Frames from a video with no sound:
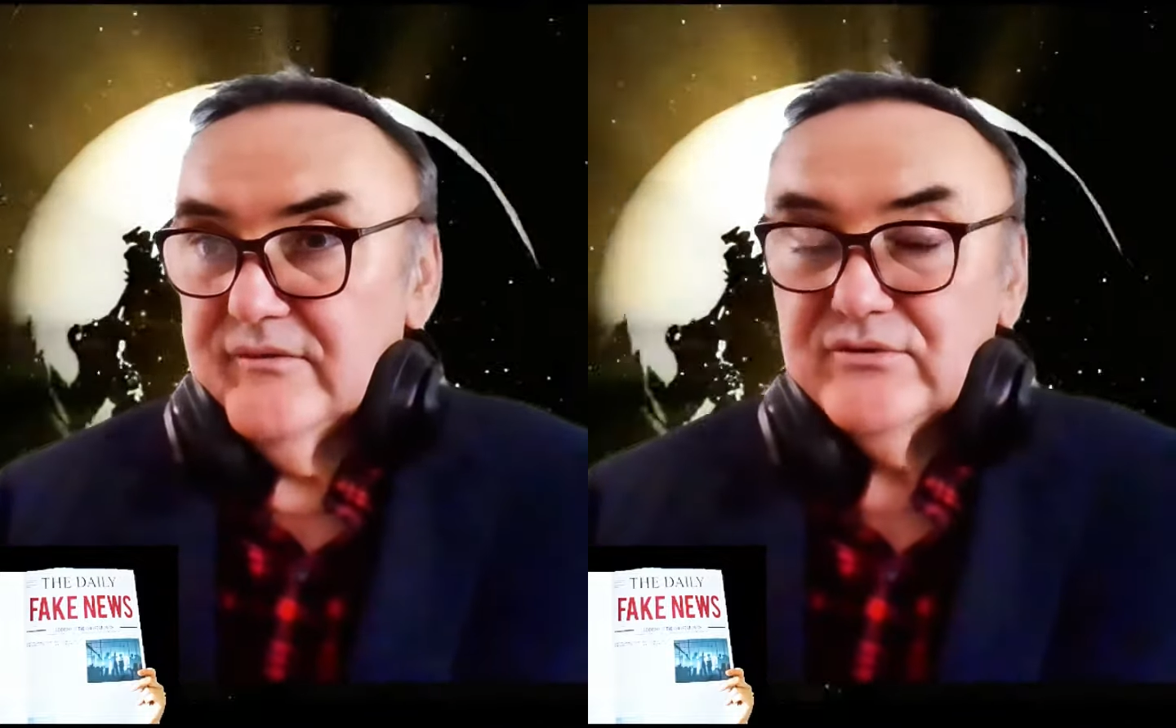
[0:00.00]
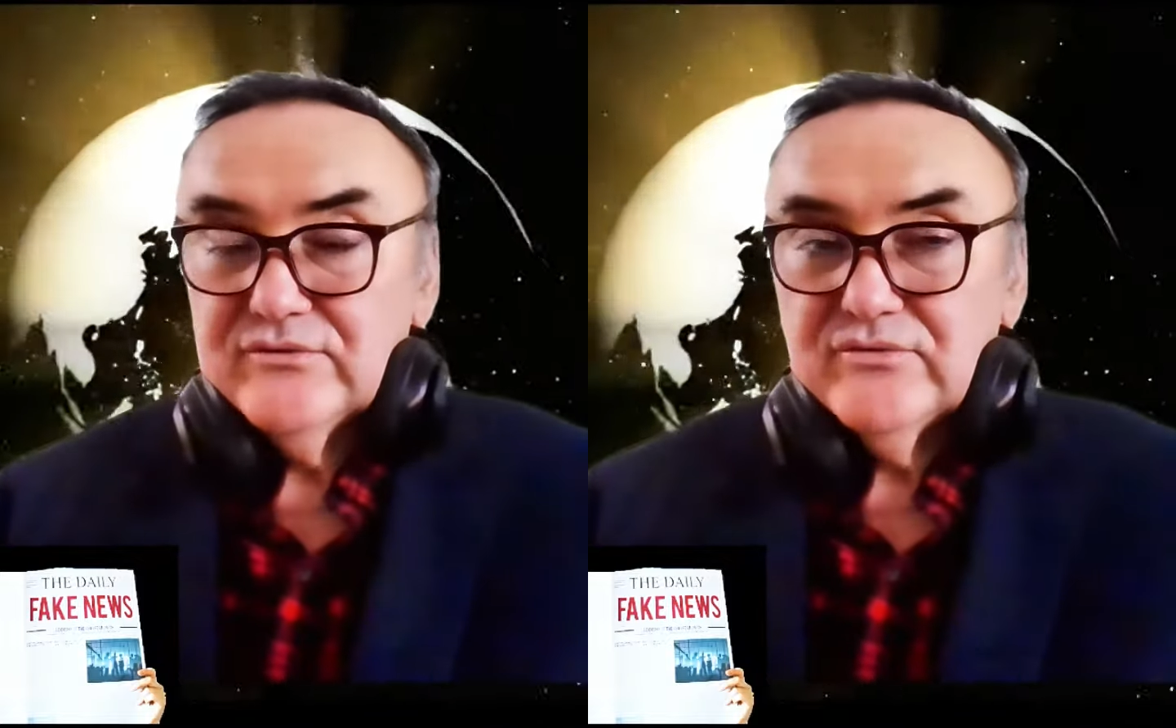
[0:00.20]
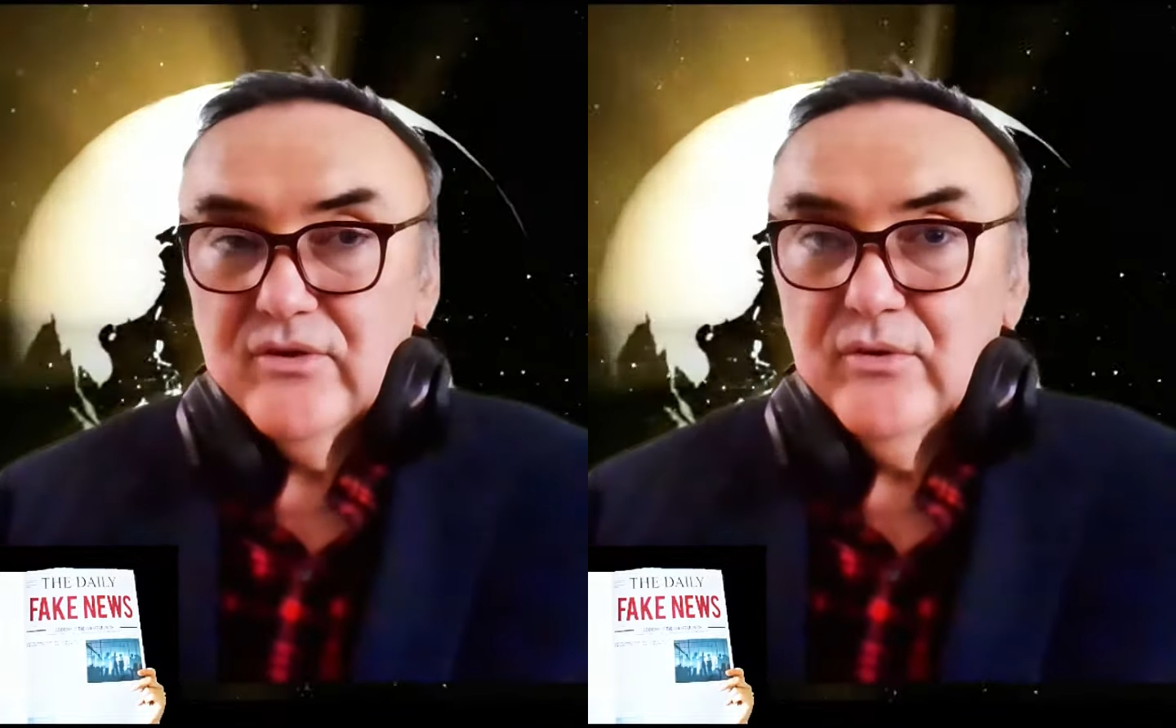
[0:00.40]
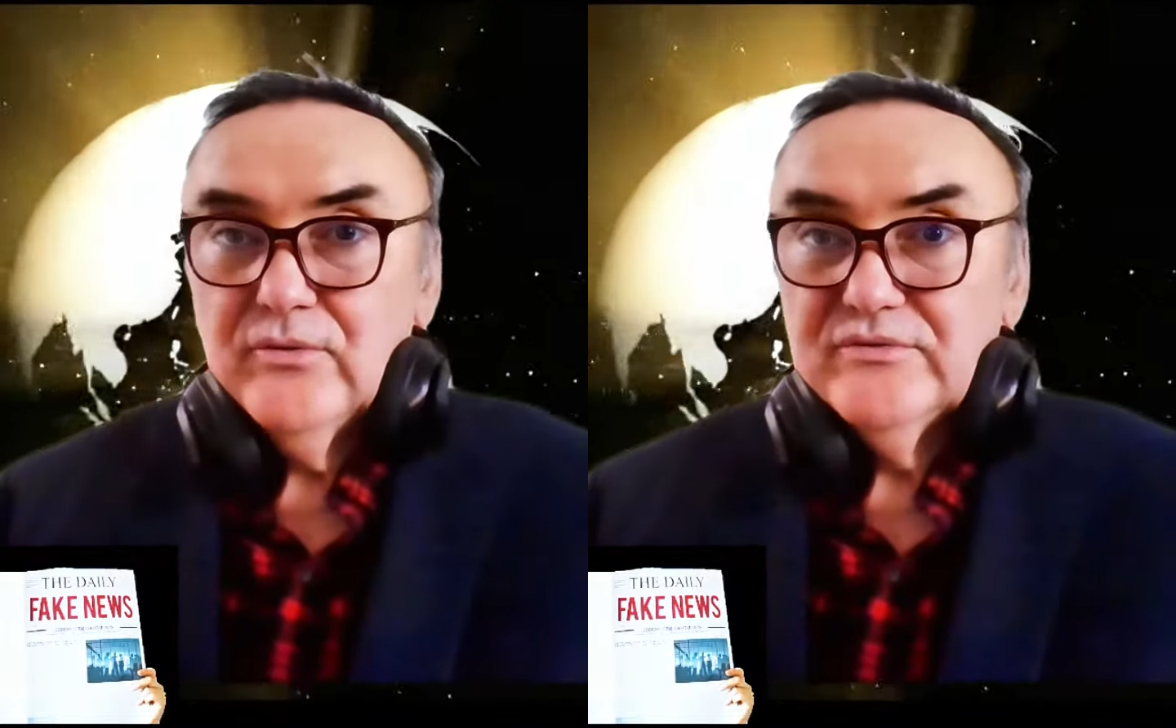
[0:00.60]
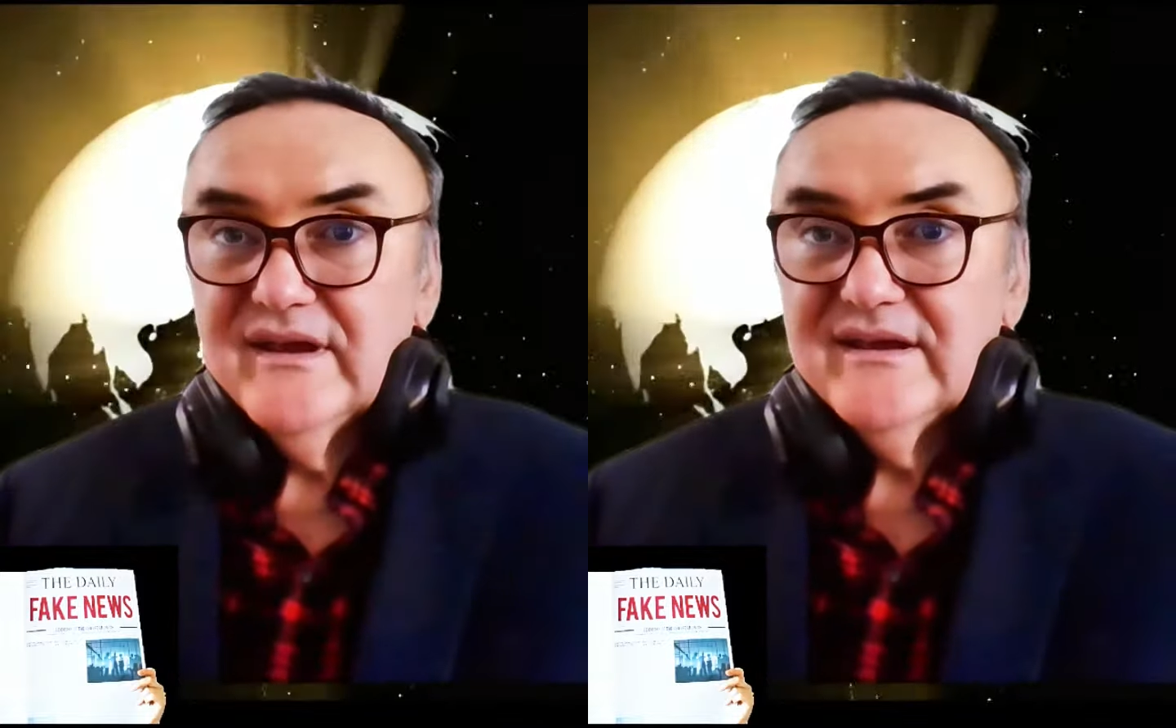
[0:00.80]
we could
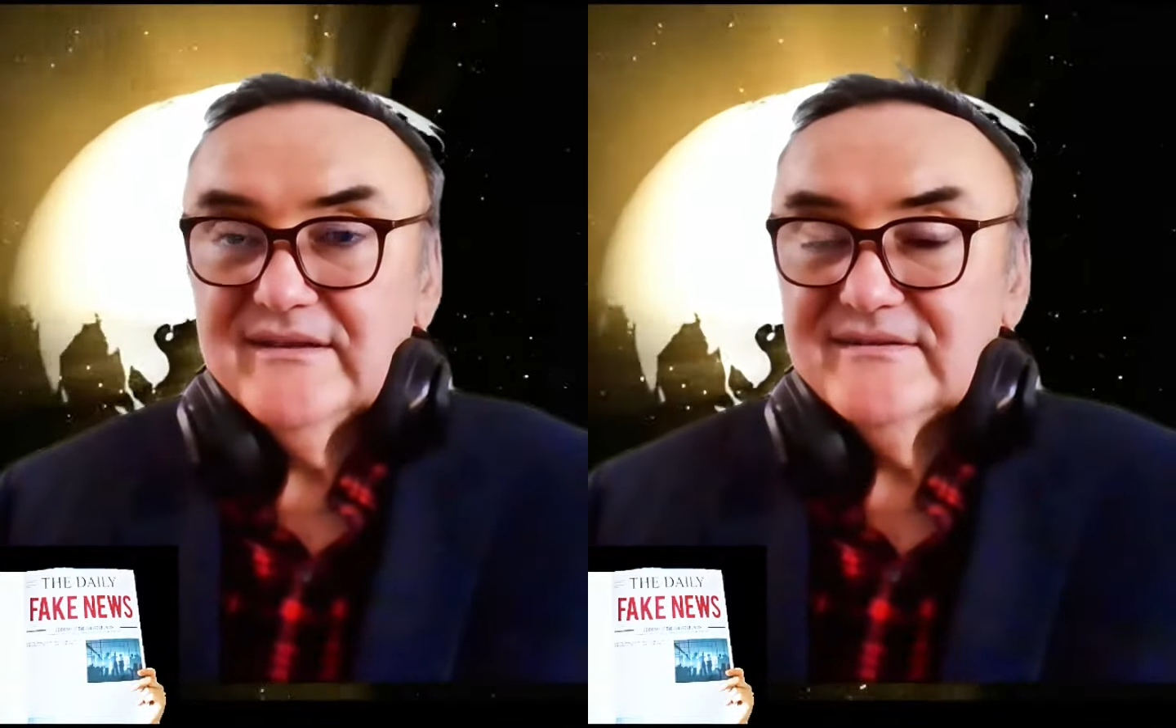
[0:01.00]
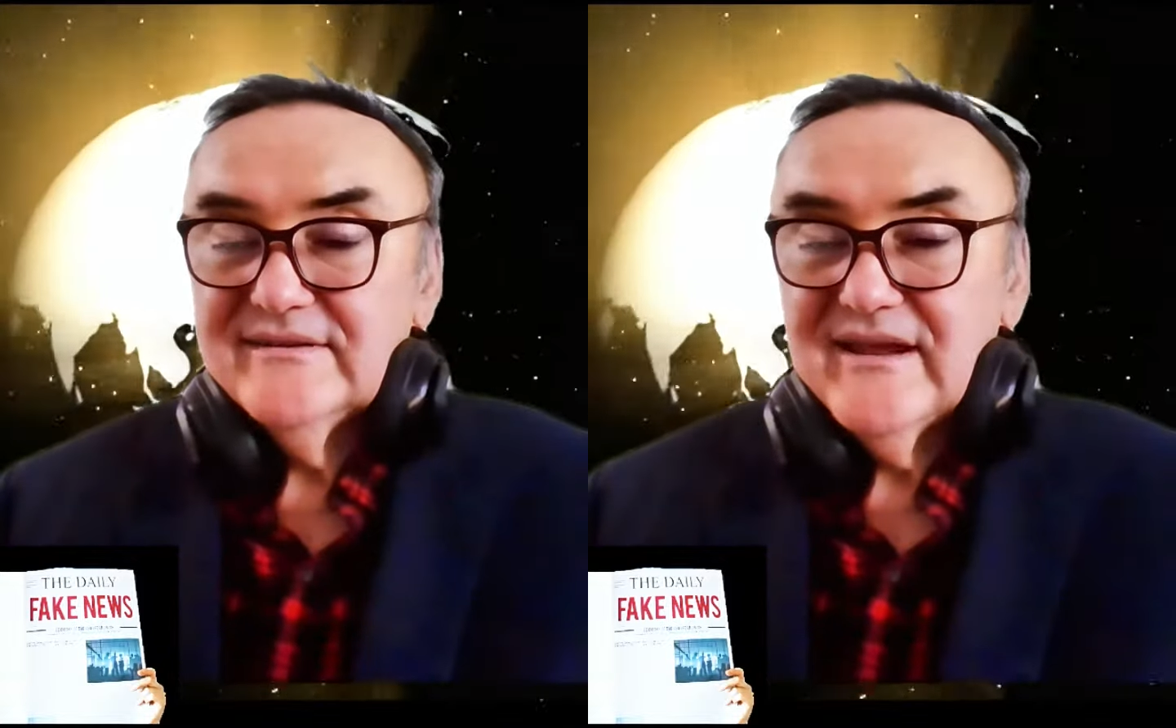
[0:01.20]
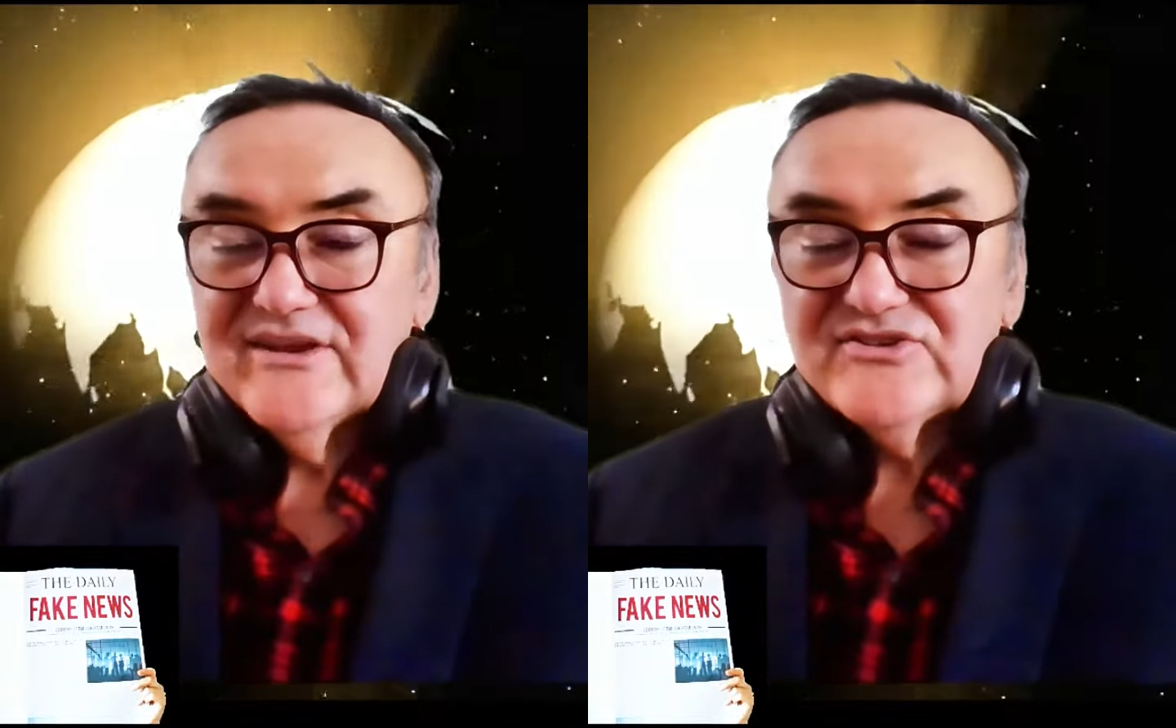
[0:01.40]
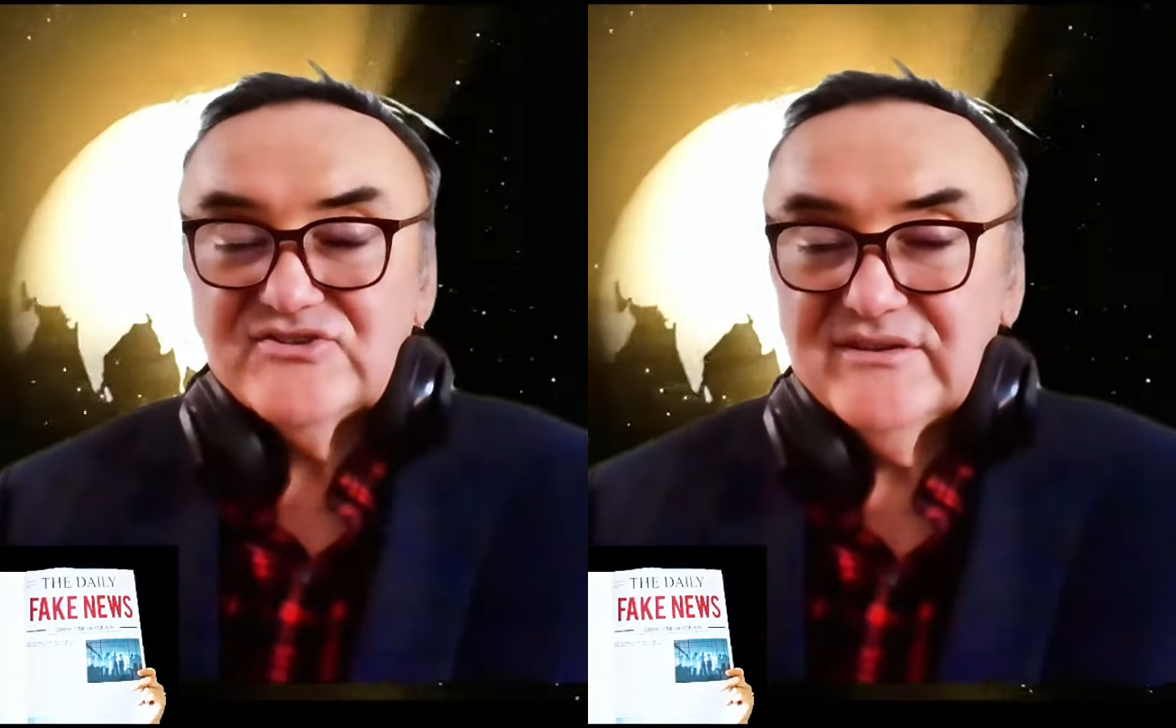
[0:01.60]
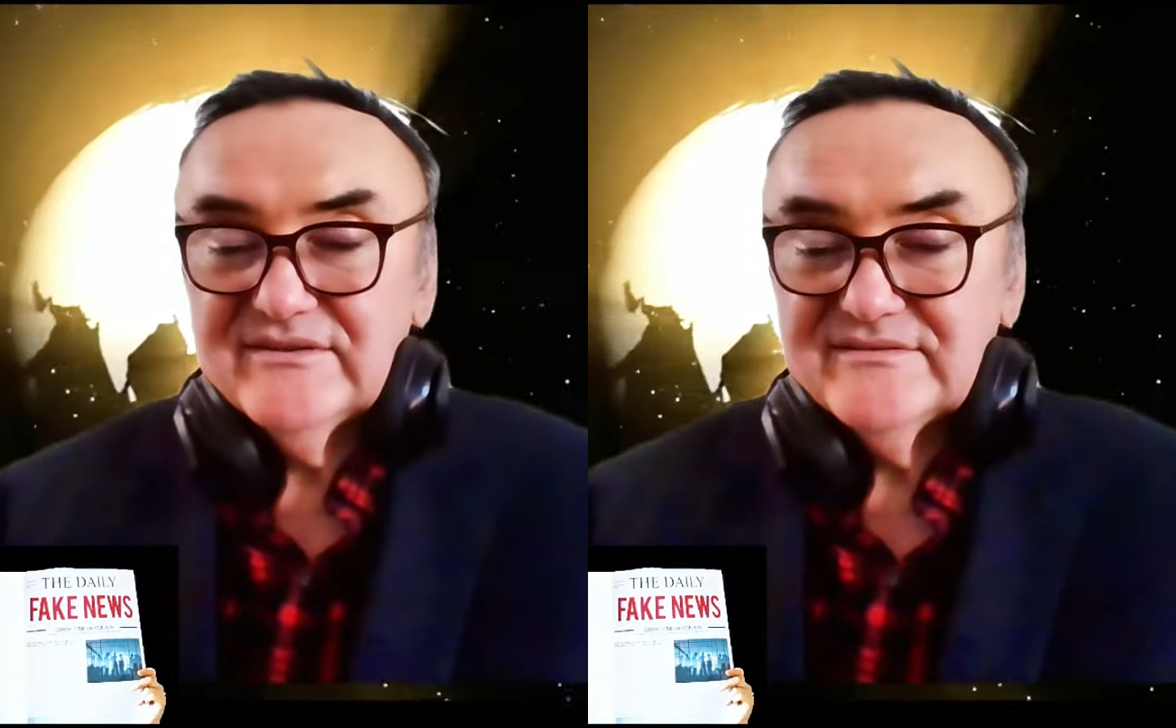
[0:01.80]
conclude the
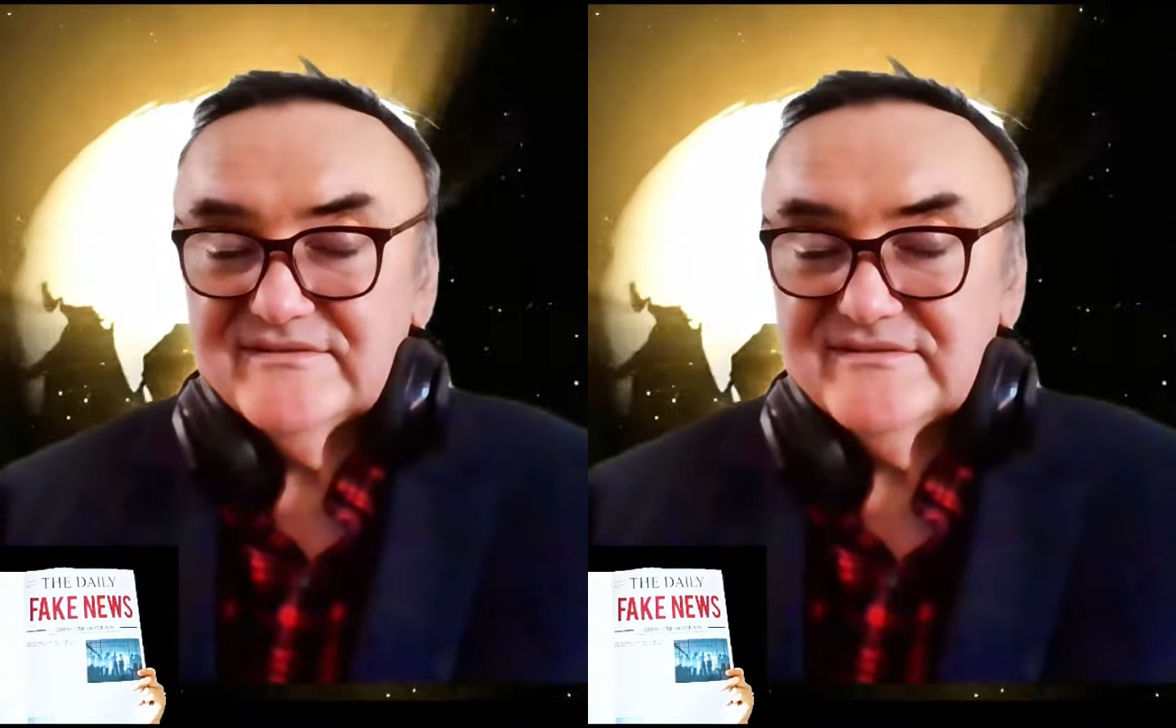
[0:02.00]
international